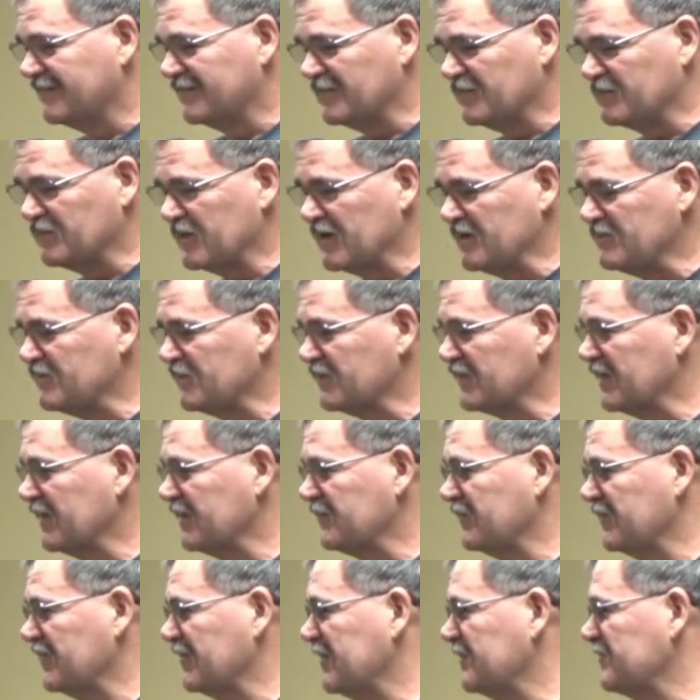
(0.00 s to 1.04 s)
the people
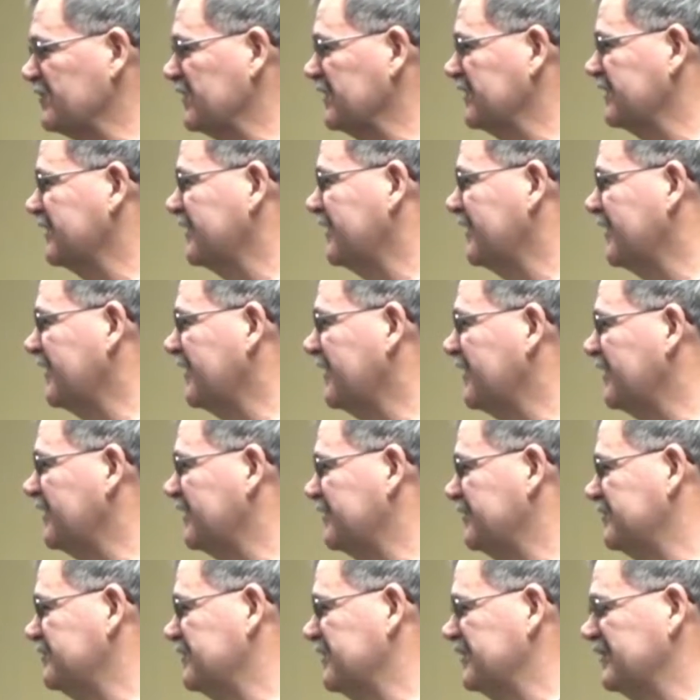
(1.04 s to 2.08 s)
coming up and
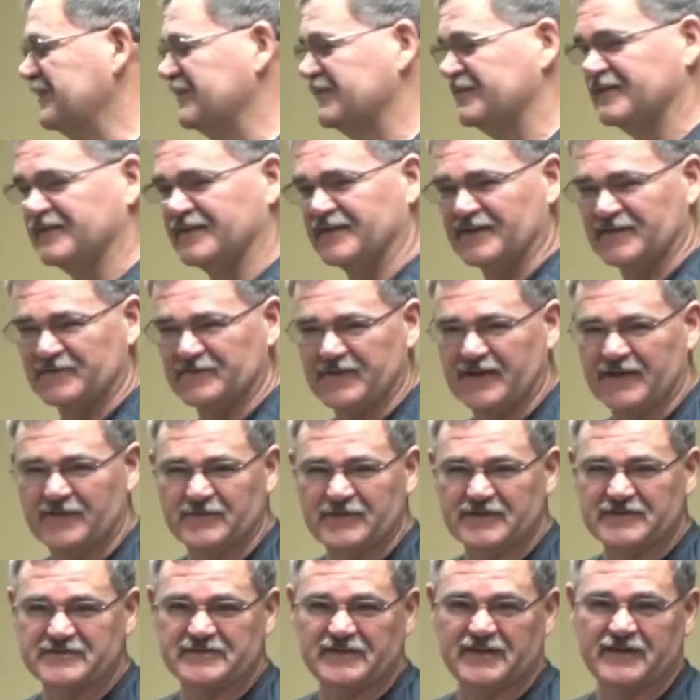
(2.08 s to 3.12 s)
hugging me and telling me how
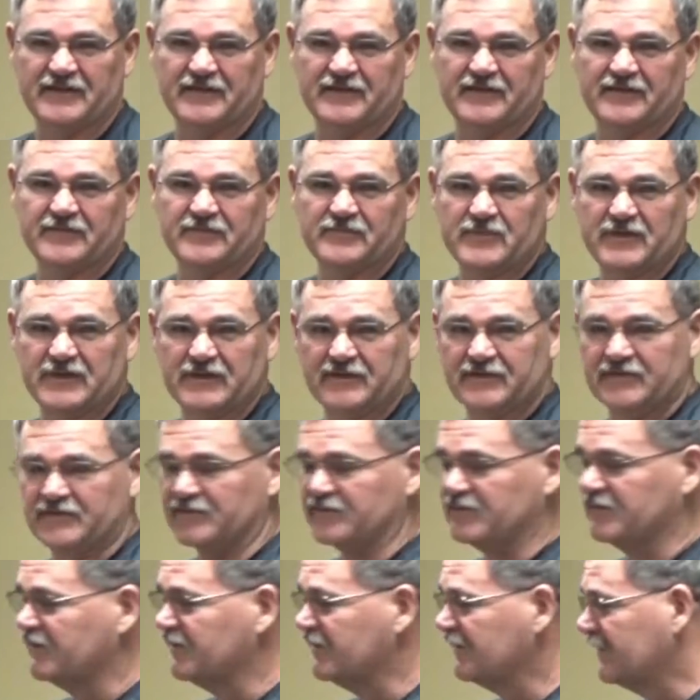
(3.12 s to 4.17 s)
much they love me,
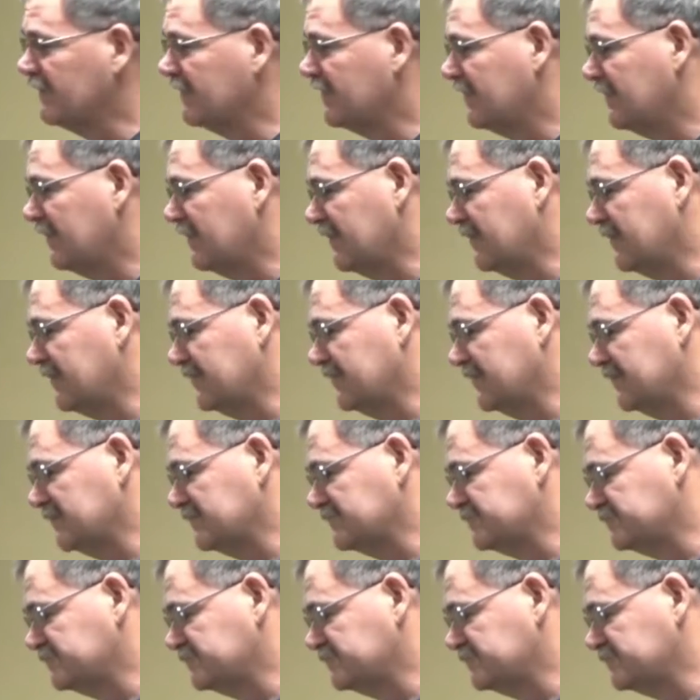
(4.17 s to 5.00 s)
and